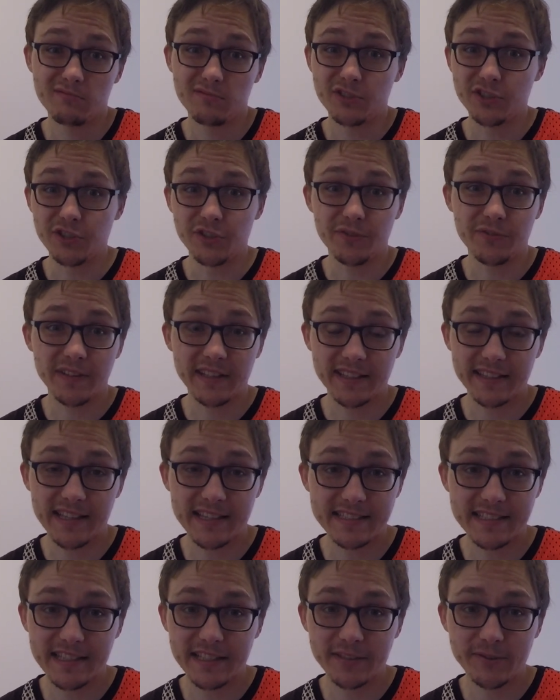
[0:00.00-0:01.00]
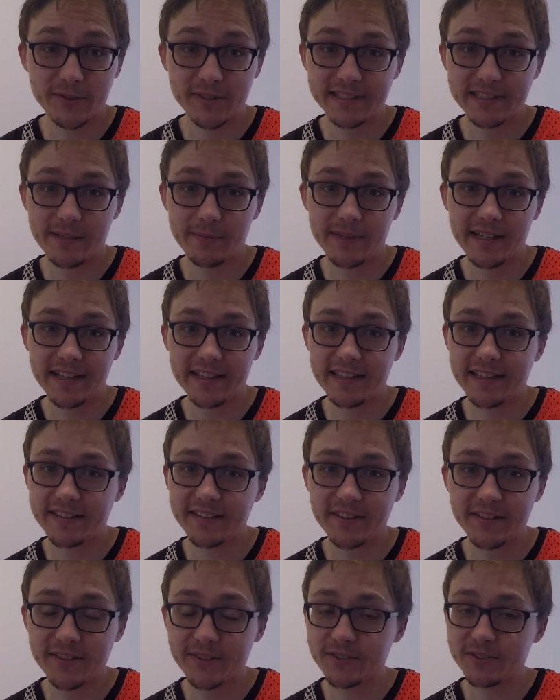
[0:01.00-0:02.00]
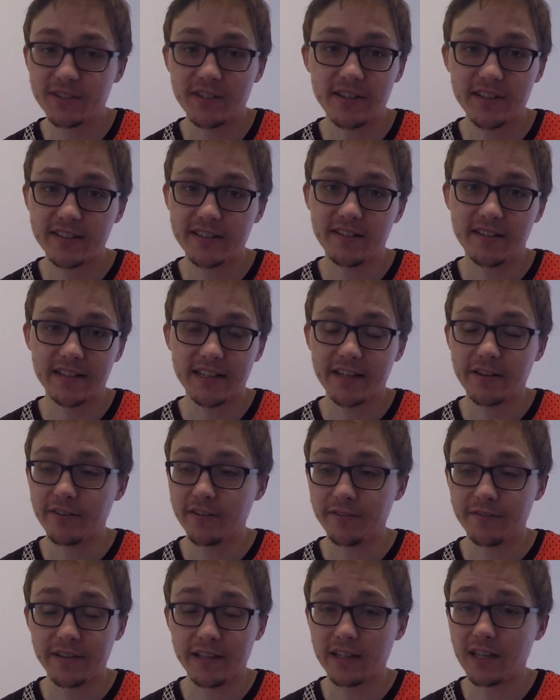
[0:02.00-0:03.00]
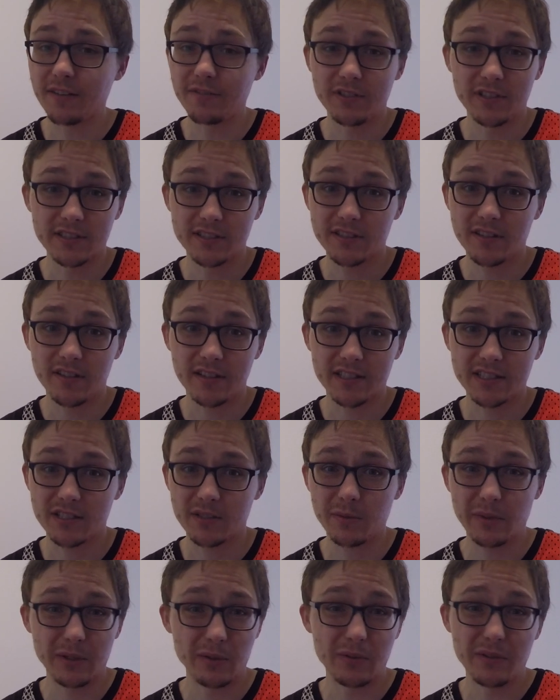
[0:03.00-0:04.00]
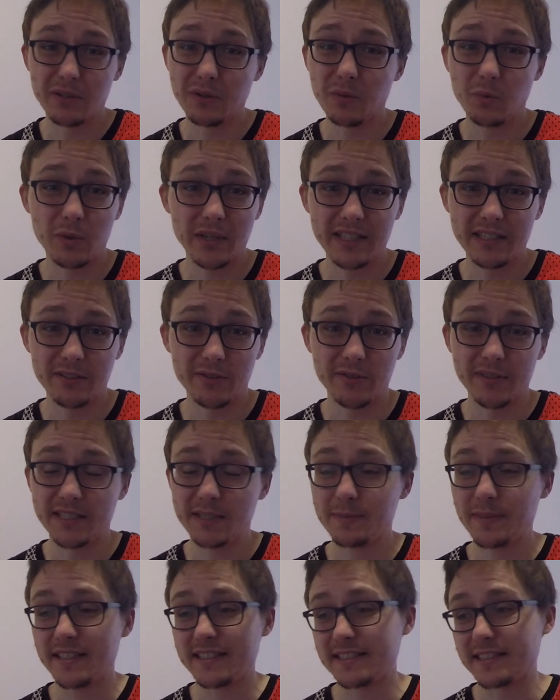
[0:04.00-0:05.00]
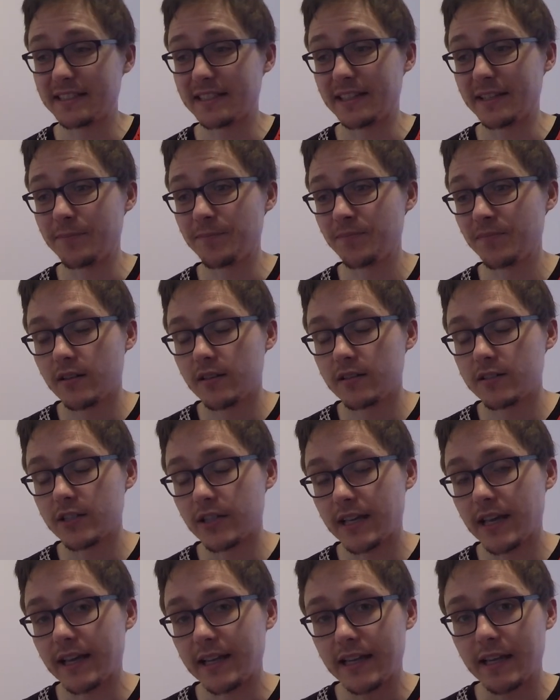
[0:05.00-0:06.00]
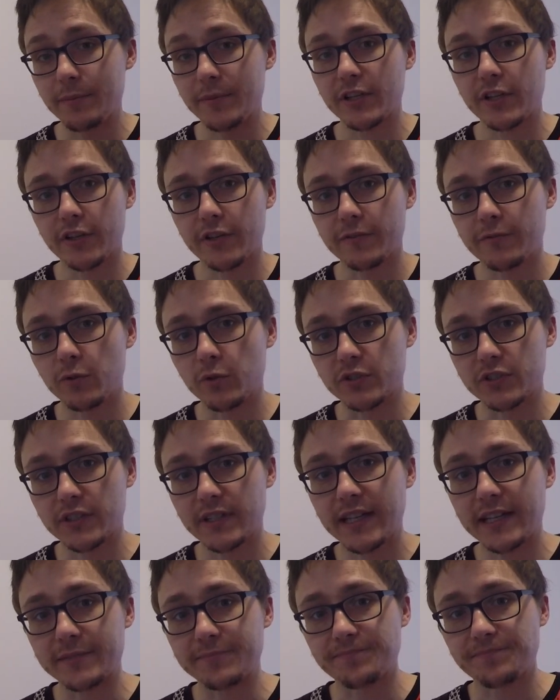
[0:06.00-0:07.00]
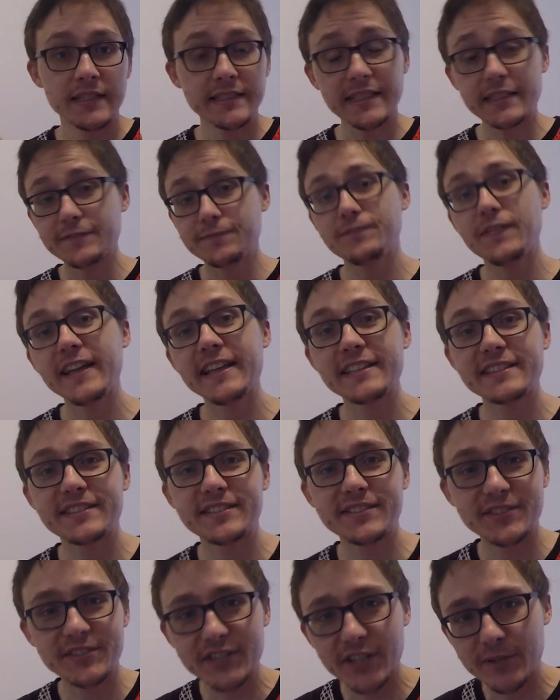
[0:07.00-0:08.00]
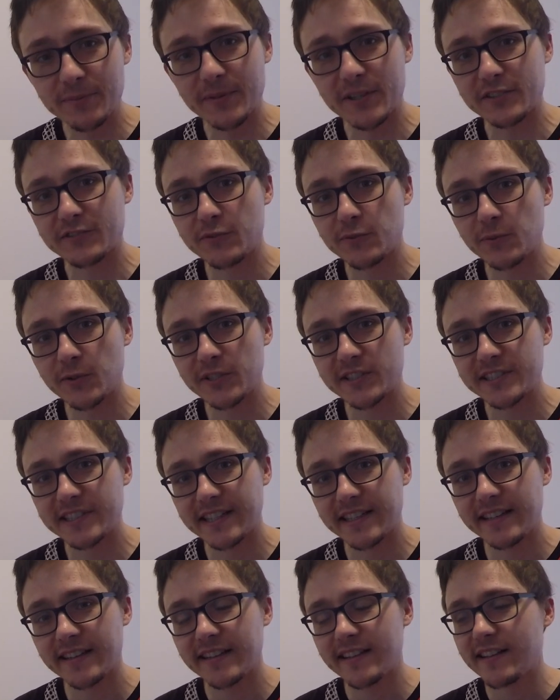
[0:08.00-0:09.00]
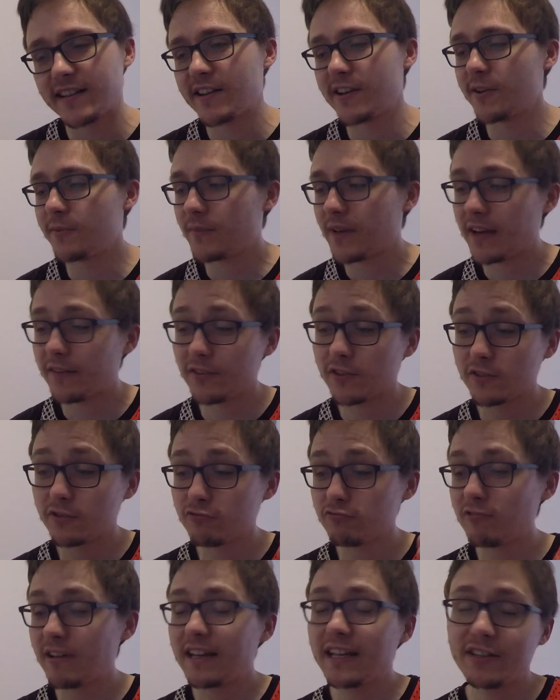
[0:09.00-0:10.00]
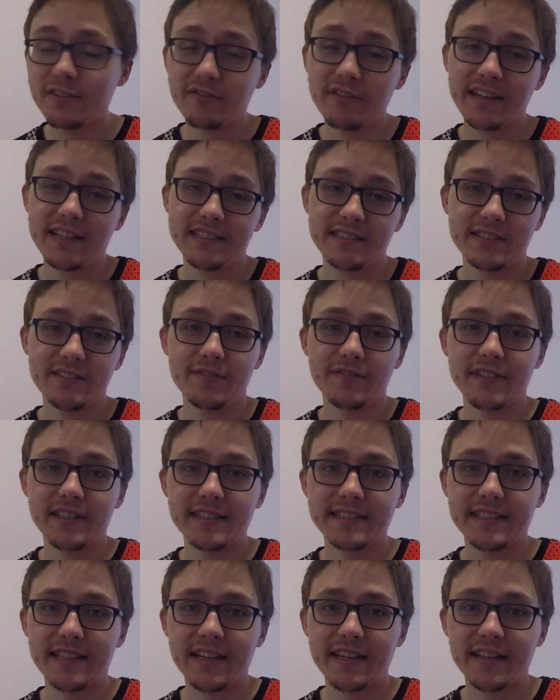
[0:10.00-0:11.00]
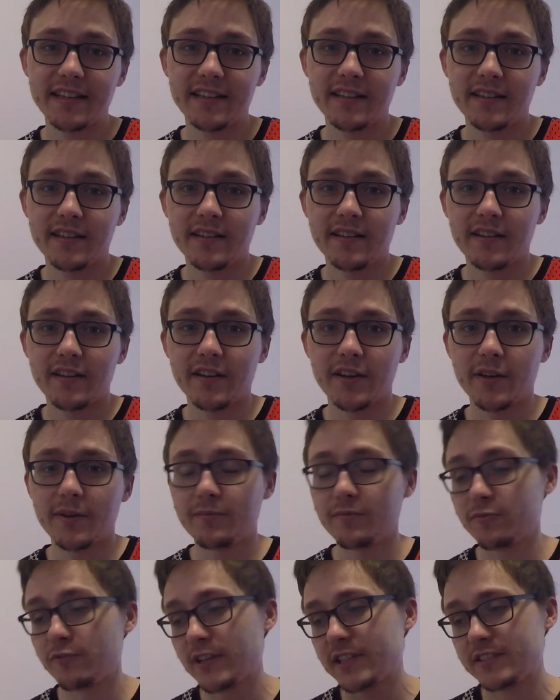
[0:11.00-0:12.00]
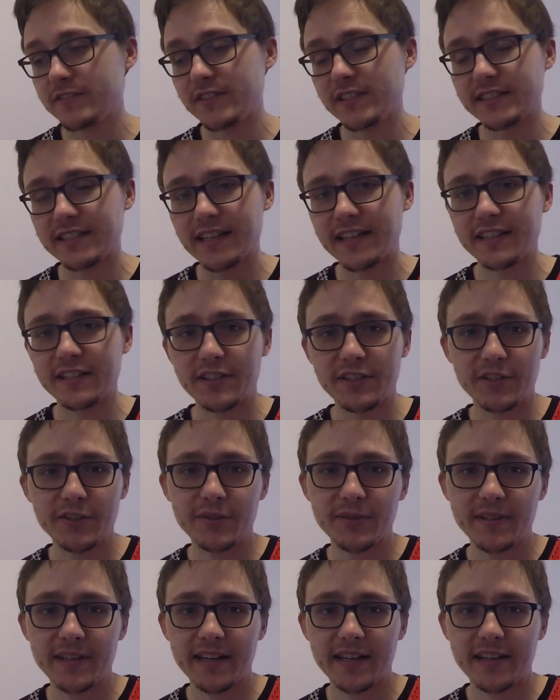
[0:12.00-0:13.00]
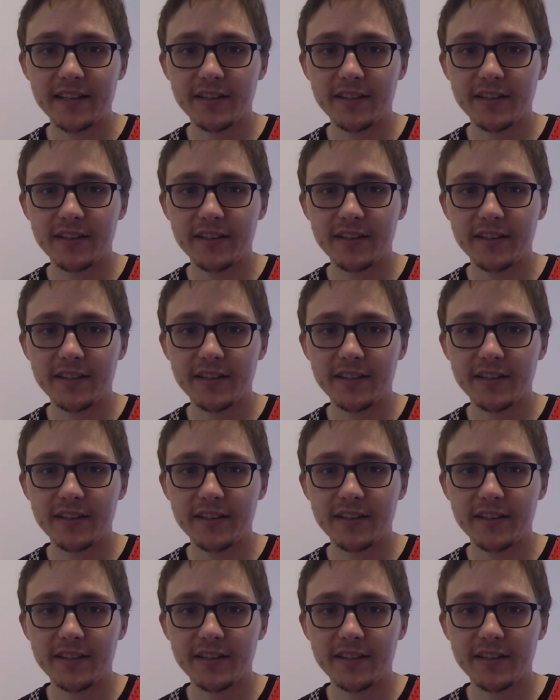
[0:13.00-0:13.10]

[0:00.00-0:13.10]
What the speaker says: do you think there's any noise coming out of that car? Because I can't hear anything other than tyre squeal and wind noise, basically. So yeah, let me know your thoughts on that. So yes, thanks so much for watching. Have a great rest of your day. Rest of your day in the UK.